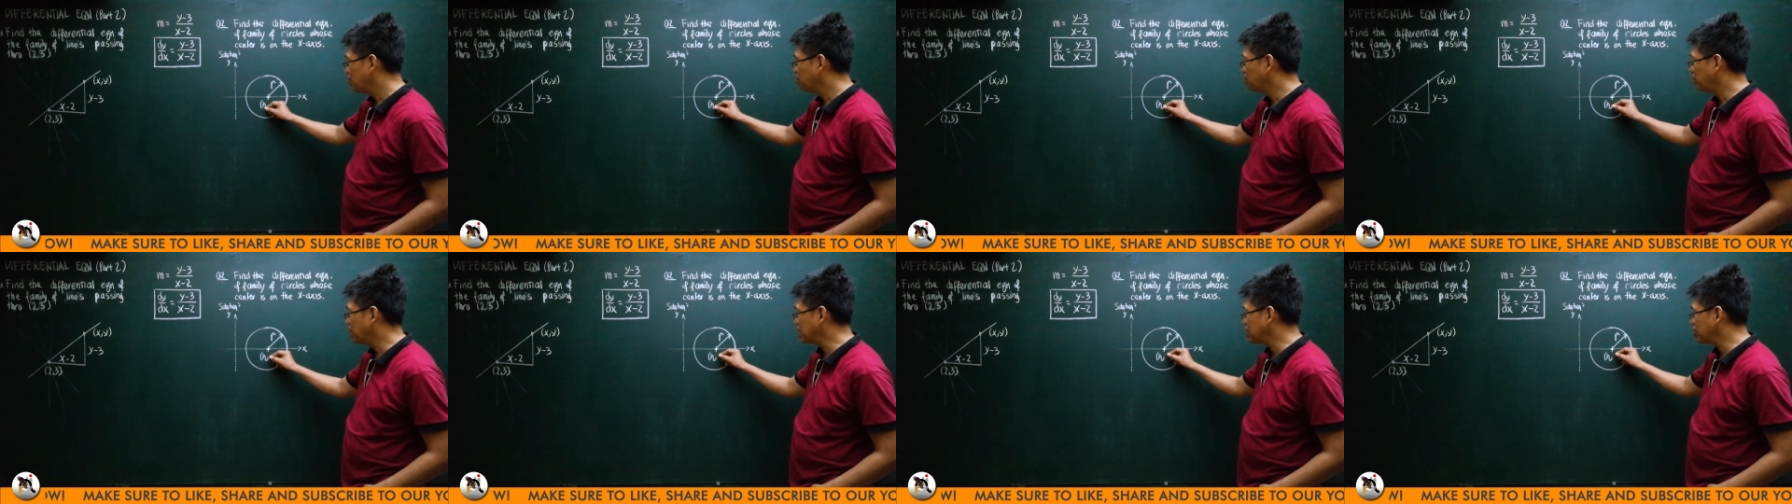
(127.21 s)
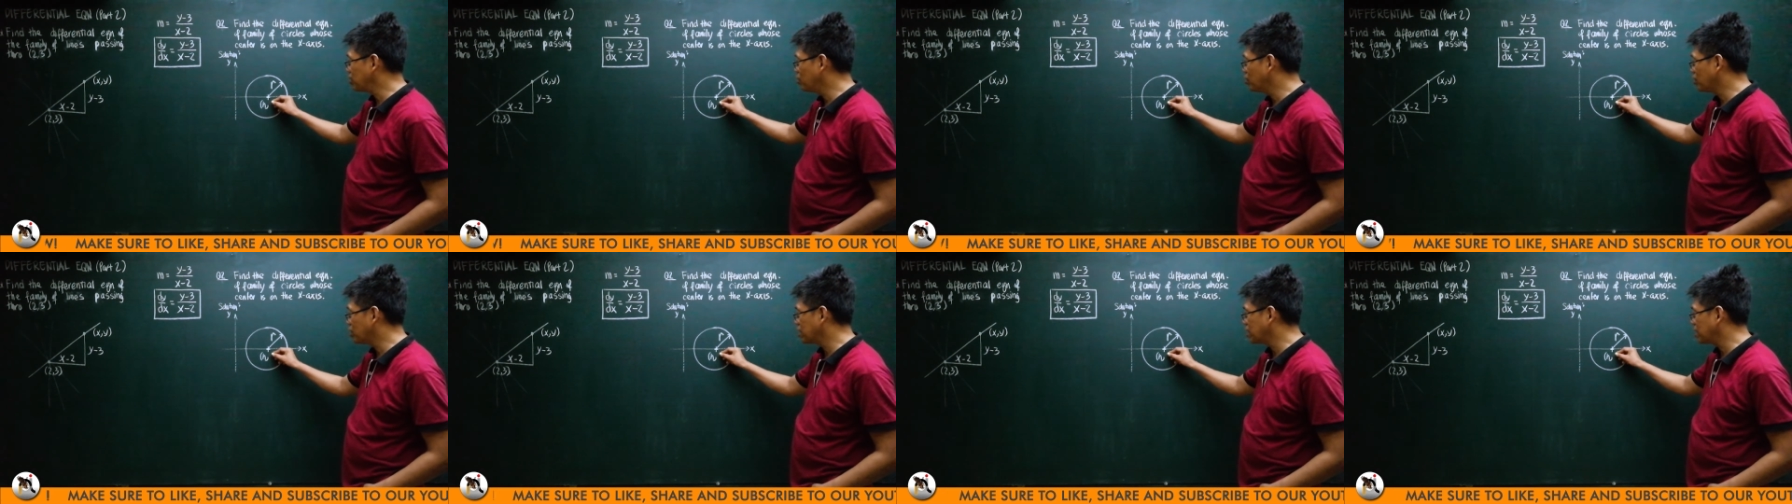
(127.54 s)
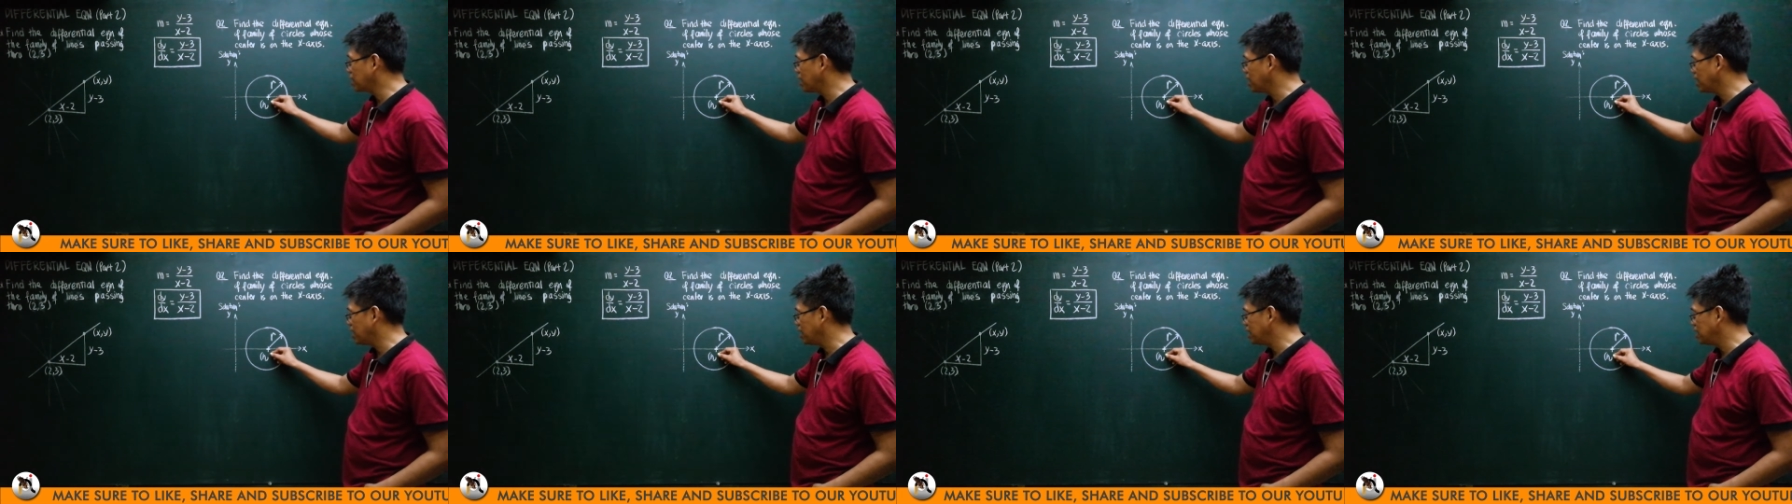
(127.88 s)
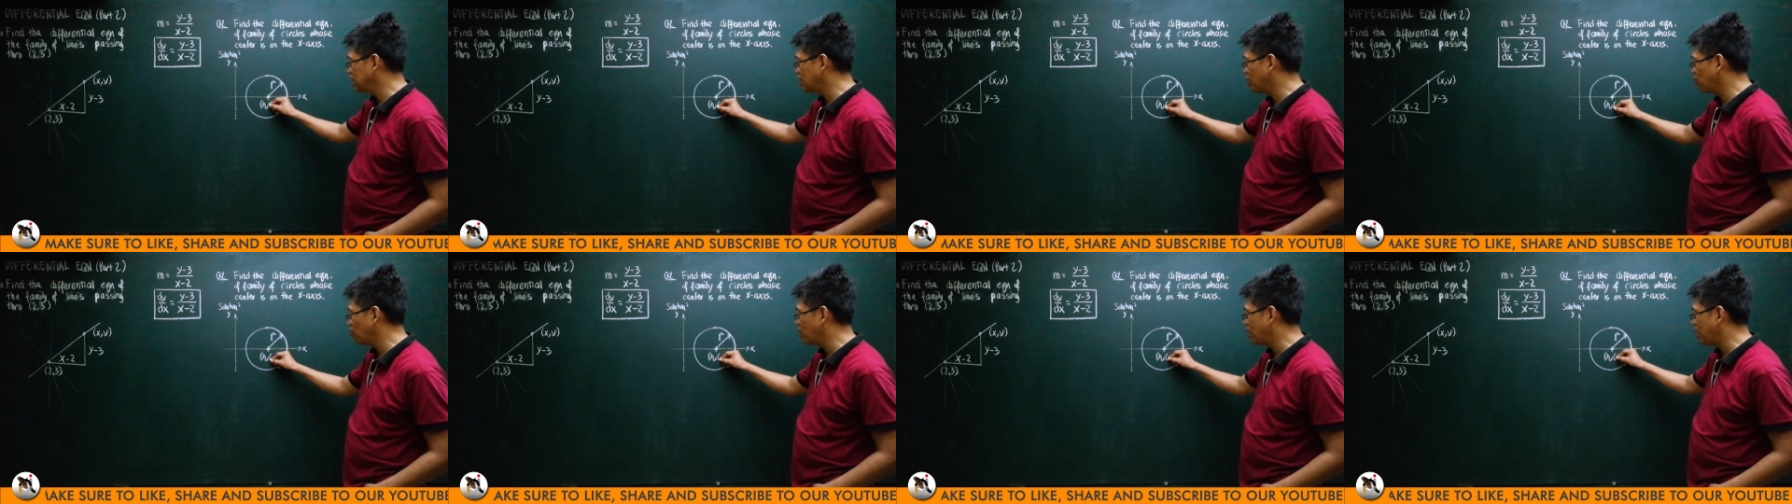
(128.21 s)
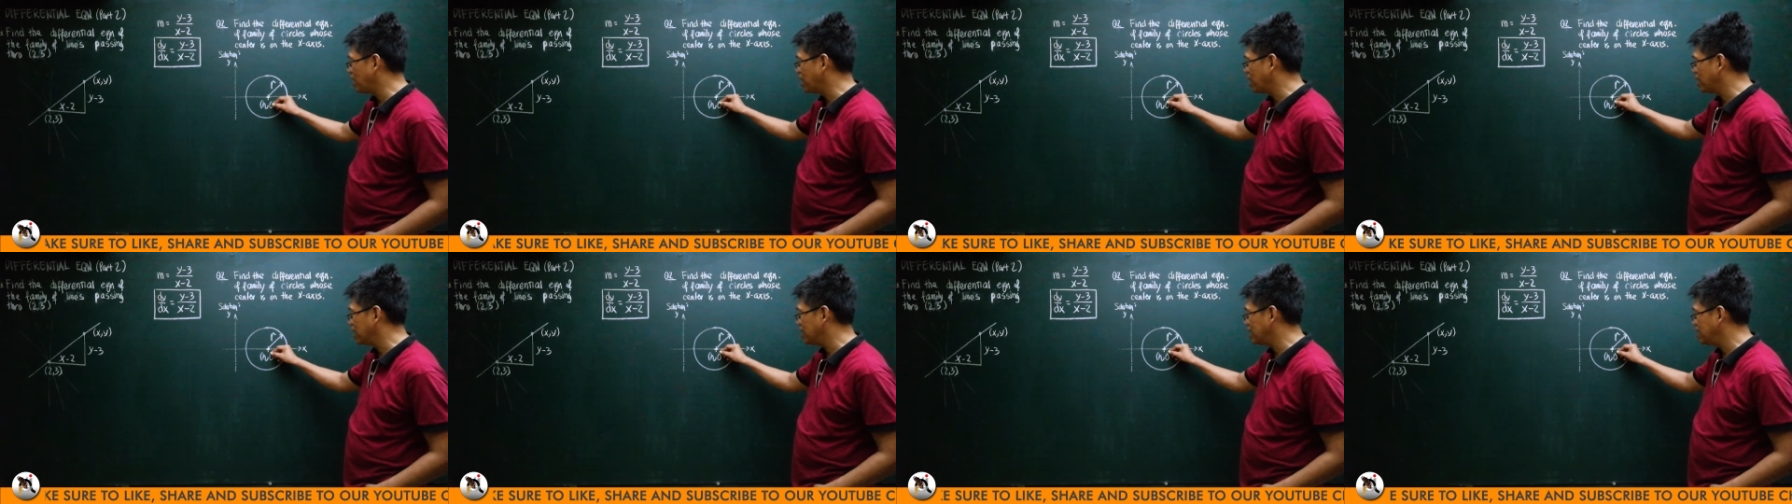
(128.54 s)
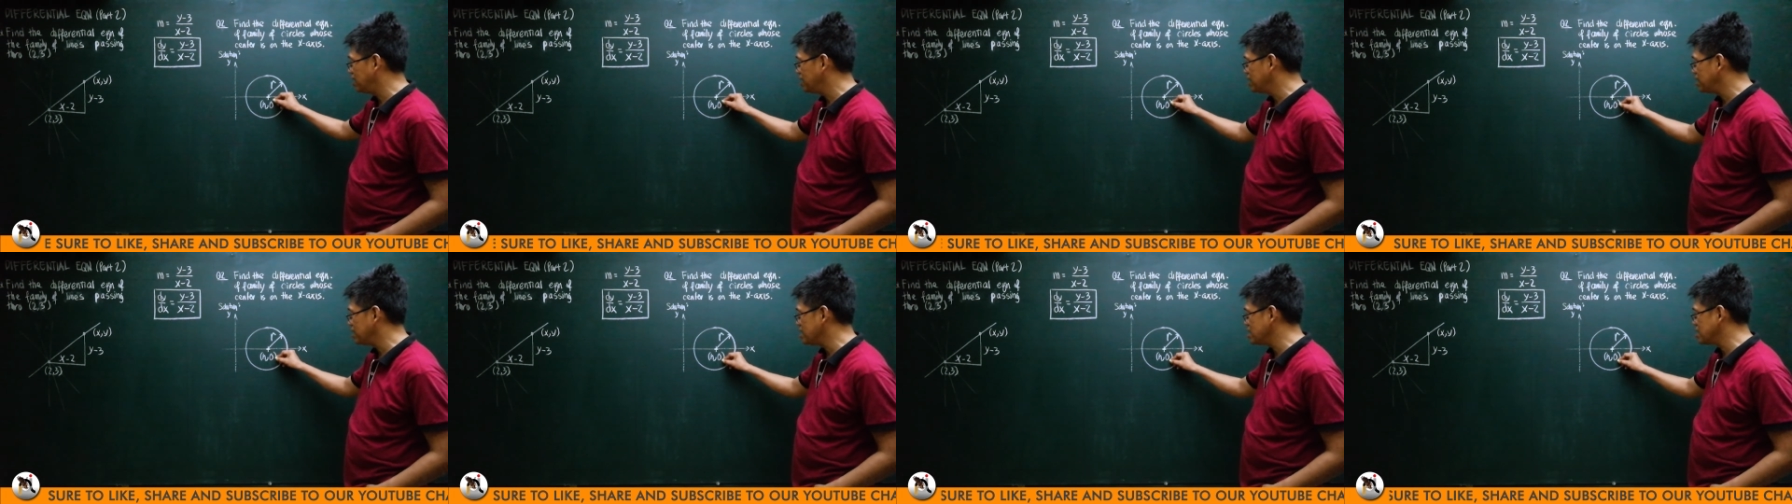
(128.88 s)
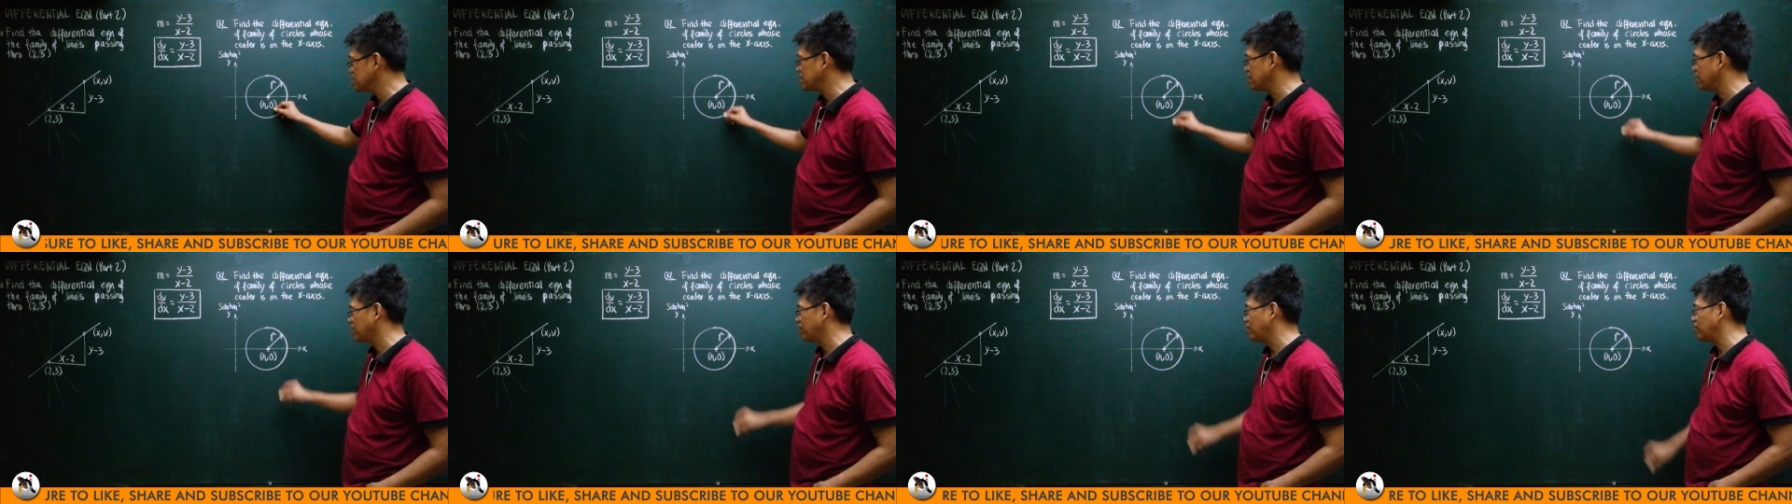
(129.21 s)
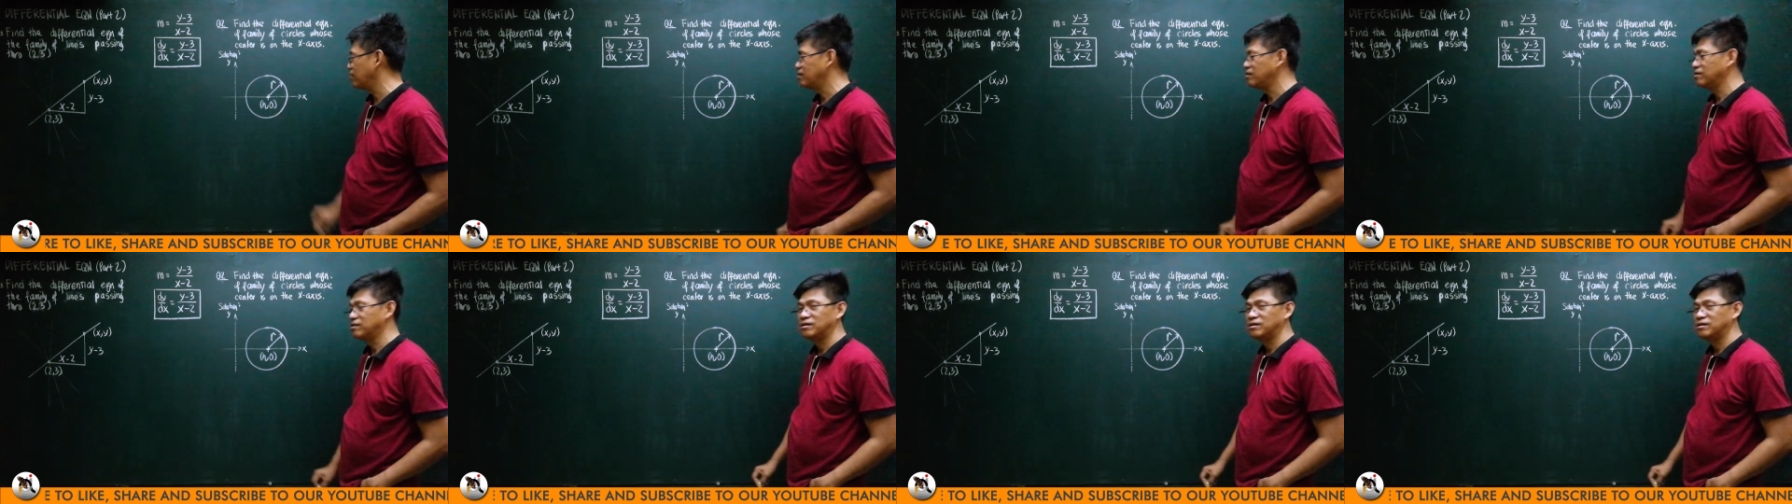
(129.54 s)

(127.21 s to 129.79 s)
but your K, the y, is zero.